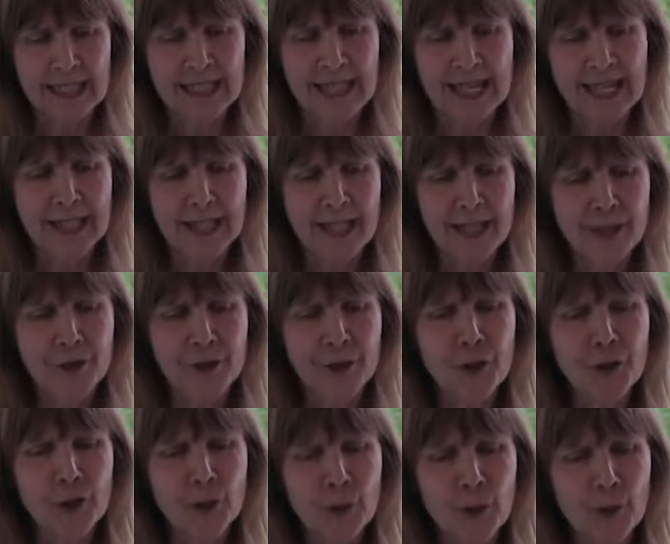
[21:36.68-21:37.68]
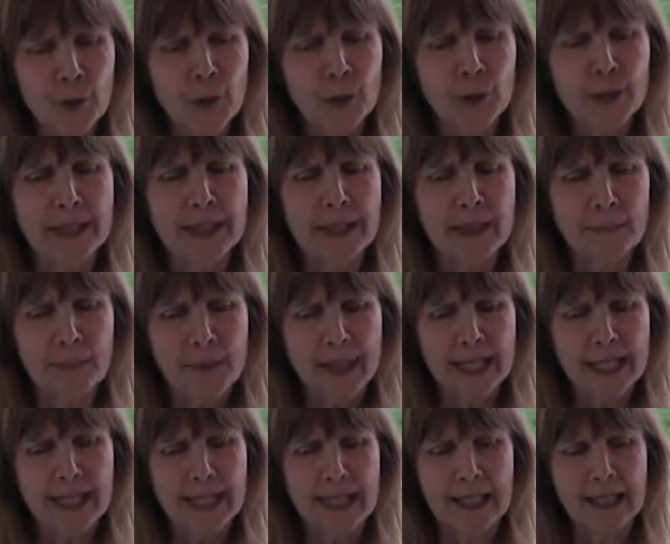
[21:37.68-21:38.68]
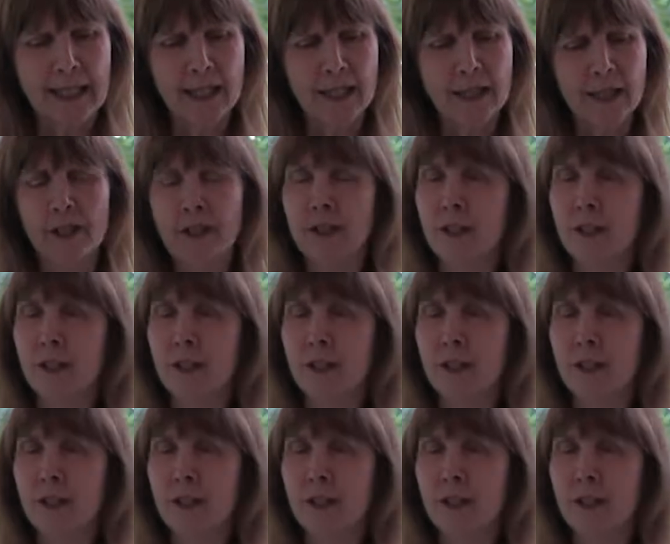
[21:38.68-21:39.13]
Let us truly be